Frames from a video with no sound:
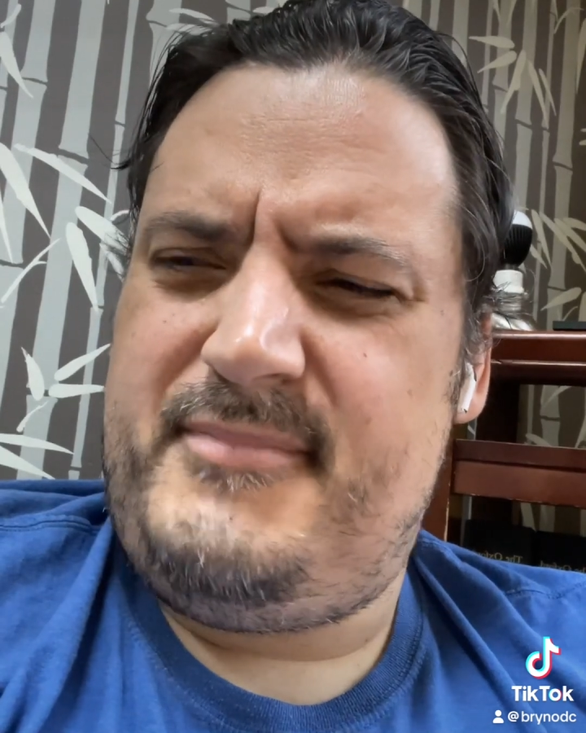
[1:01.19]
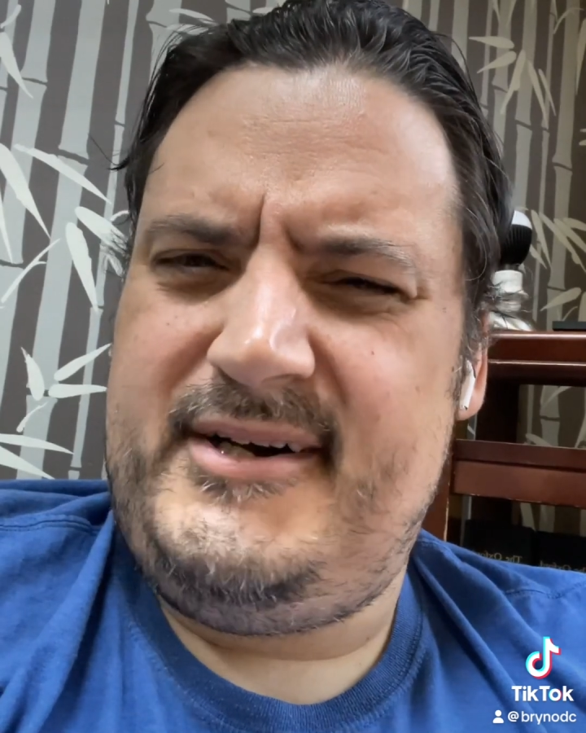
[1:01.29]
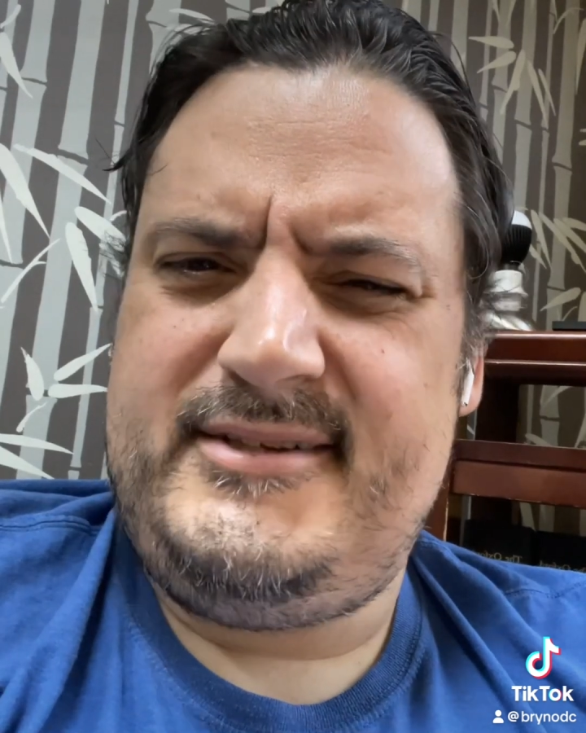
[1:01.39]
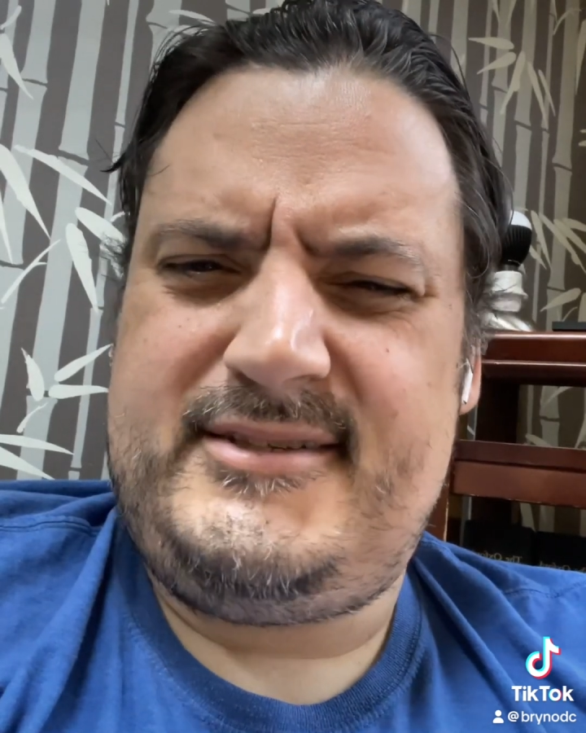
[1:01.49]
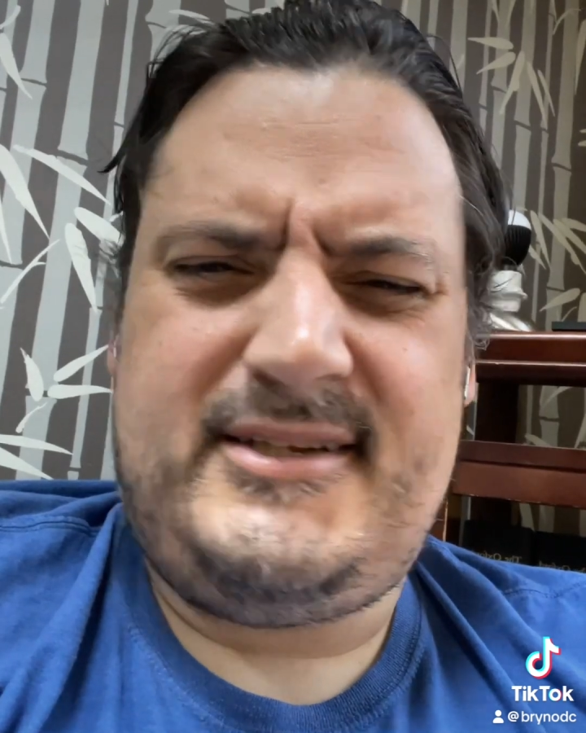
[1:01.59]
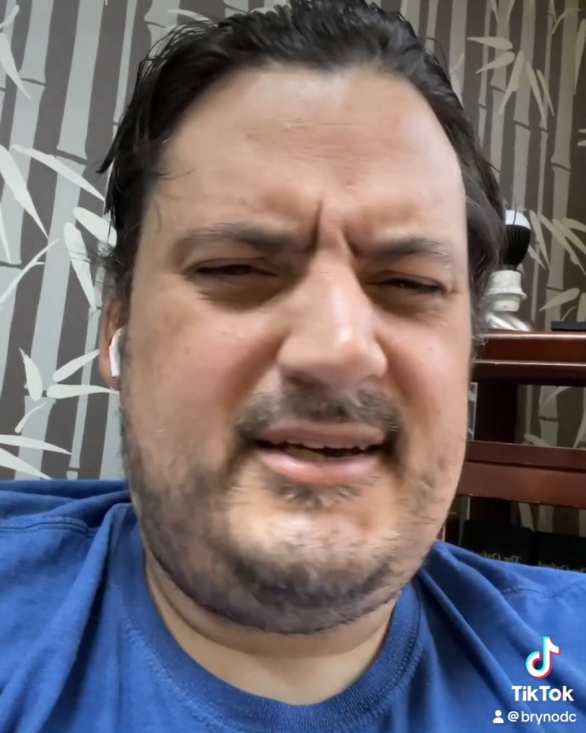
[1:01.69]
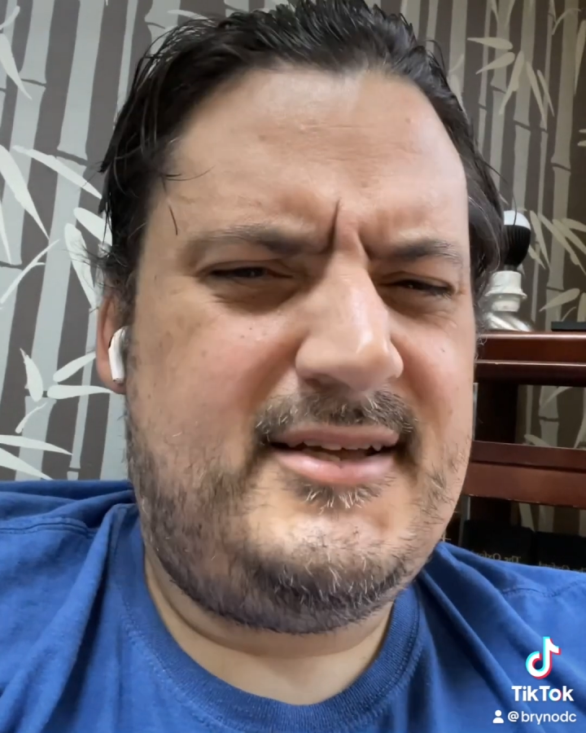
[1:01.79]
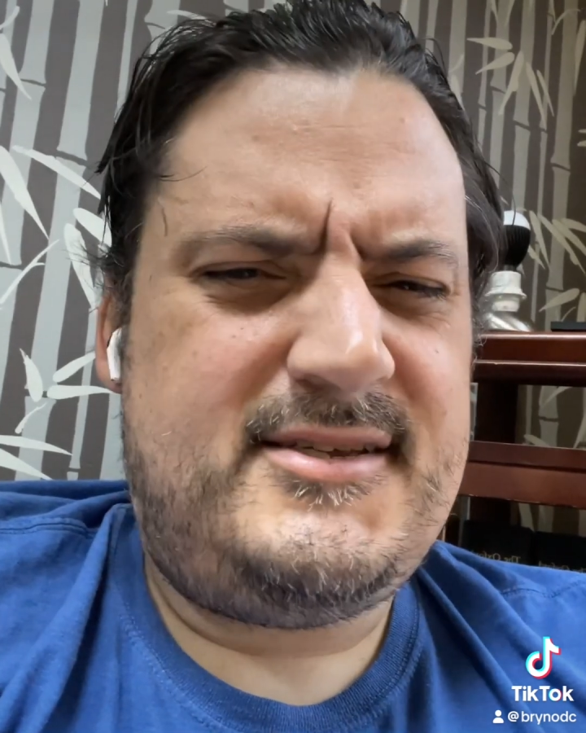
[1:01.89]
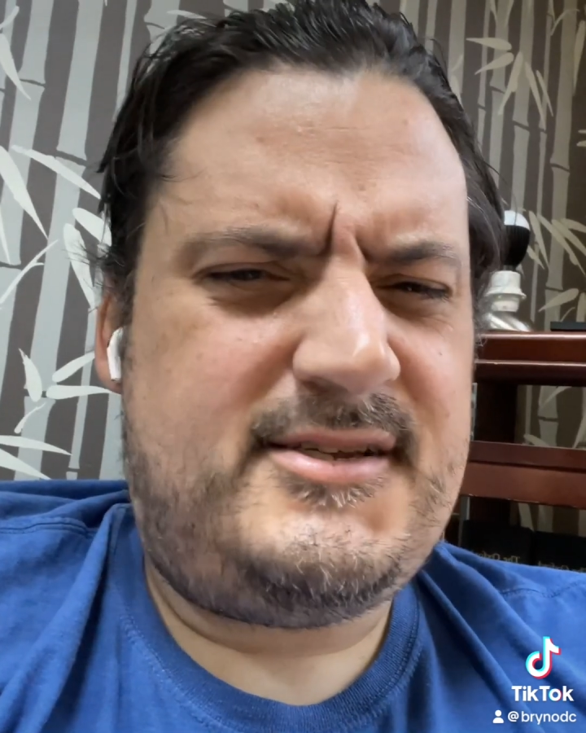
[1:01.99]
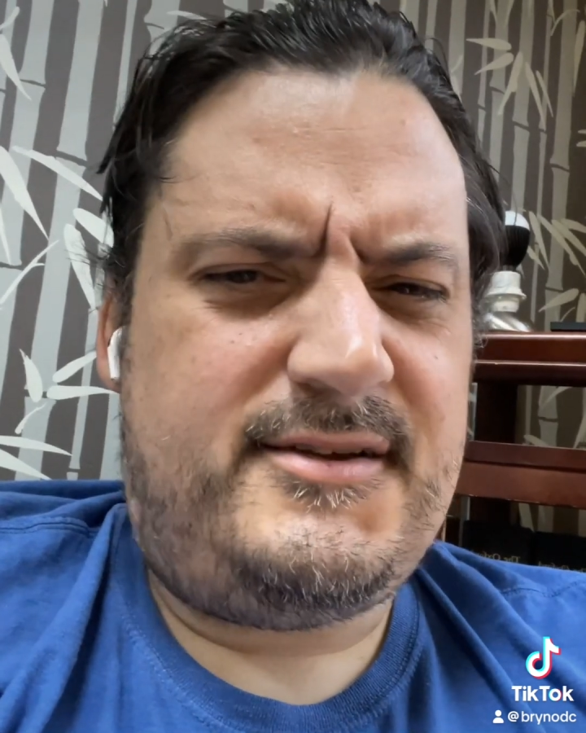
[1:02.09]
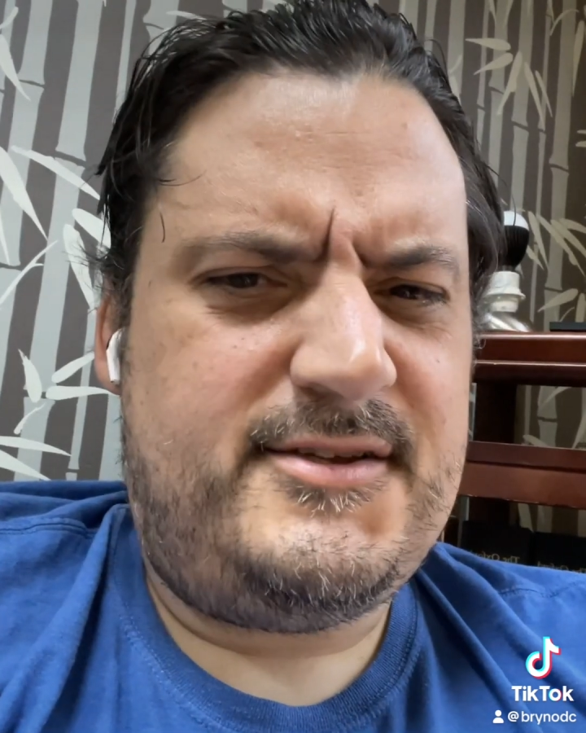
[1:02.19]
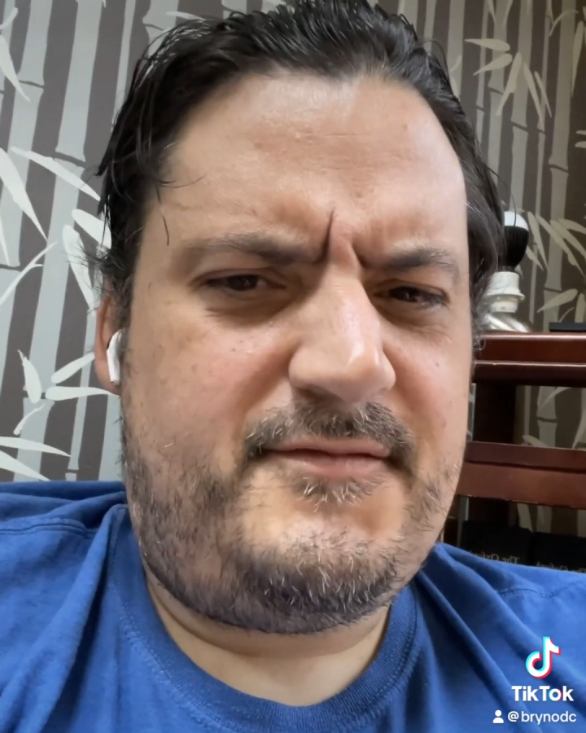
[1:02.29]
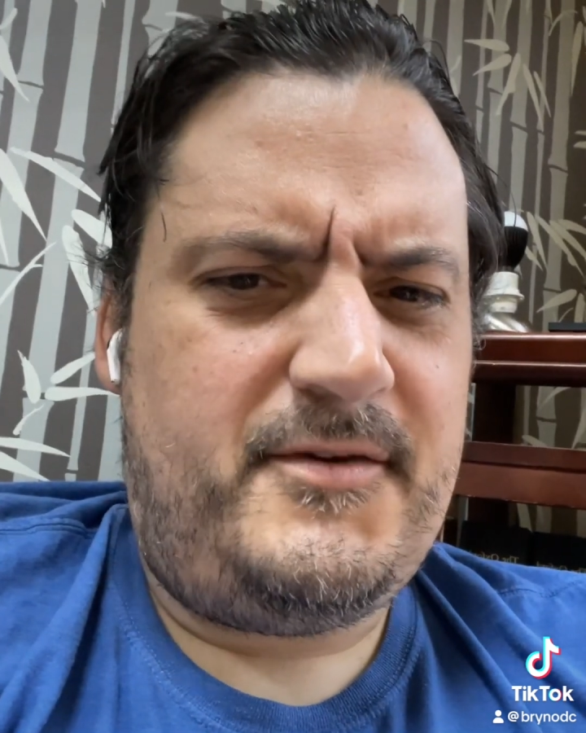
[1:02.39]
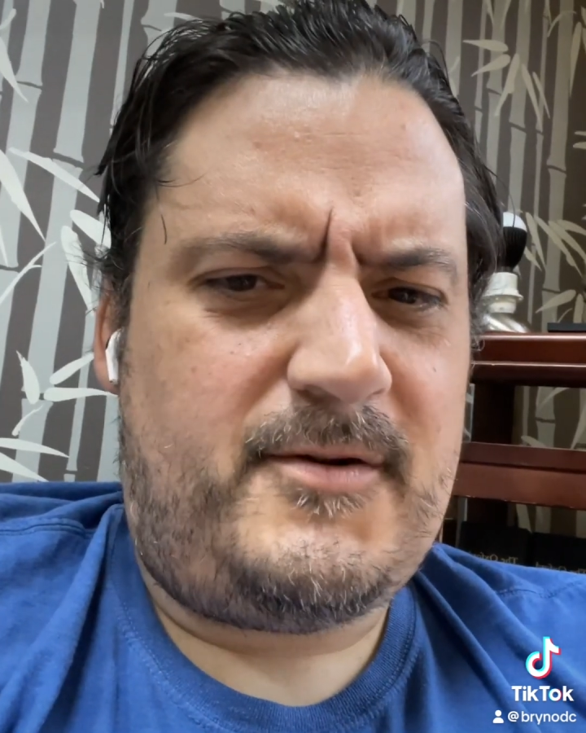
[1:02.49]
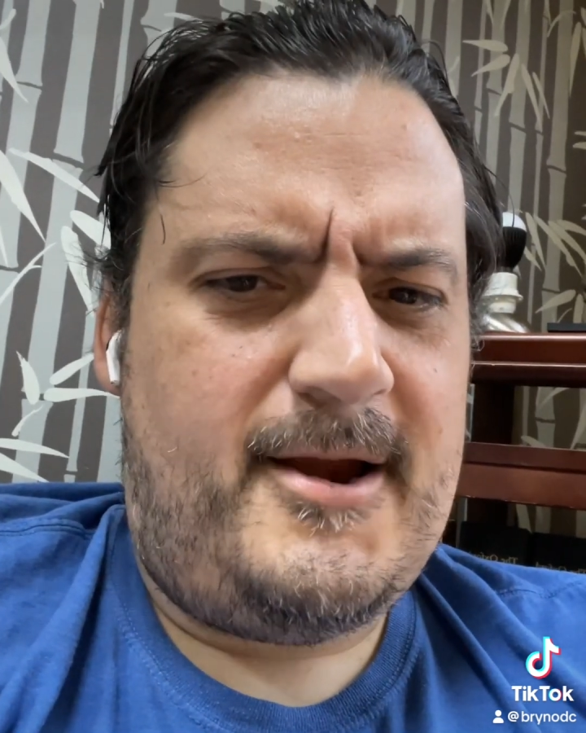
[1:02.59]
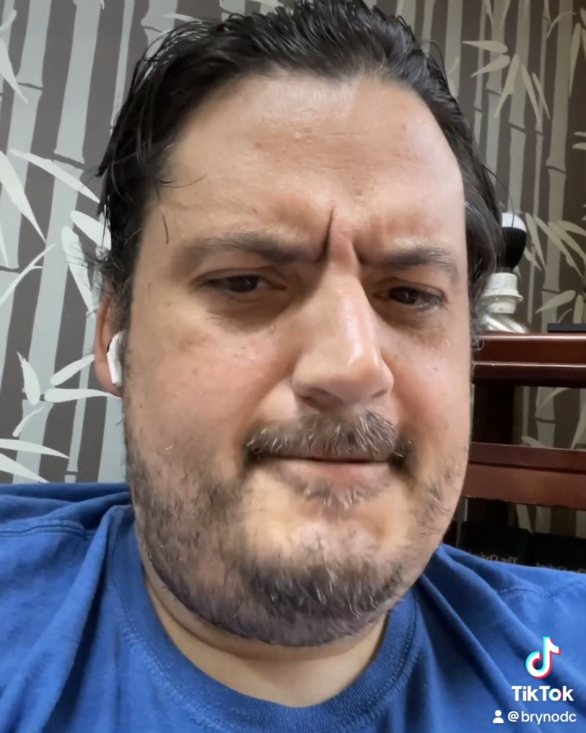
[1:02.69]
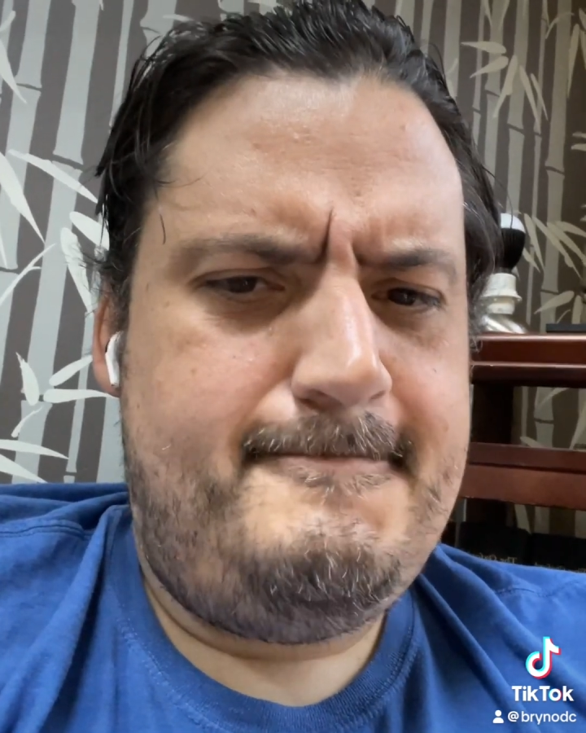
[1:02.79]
but it still doesn't feel right.